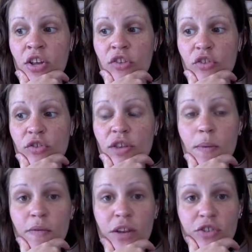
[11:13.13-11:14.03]
So
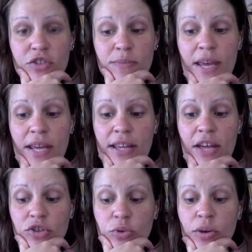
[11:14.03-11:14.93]
some of it is just making
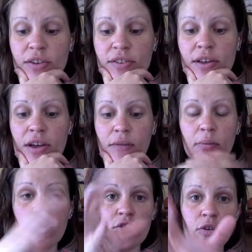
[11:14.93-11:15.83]
that choice of I'm
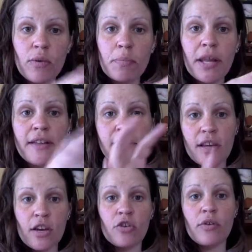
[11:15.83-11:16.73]
going to start
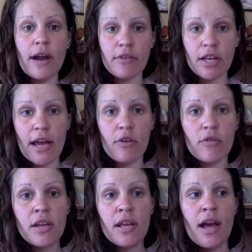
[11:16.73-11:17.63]
replacing and crowding out
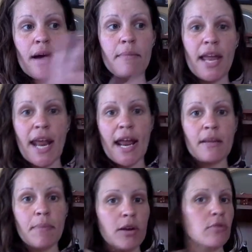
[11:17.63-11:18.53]
and
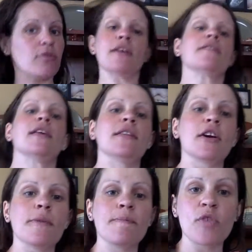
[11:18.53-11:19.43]
adding better things in
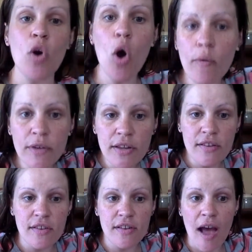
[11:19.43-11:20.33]
there. So hopefully
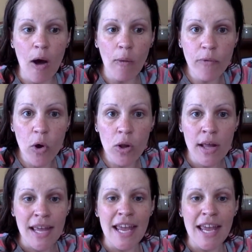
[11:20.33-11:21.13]
this is helpful.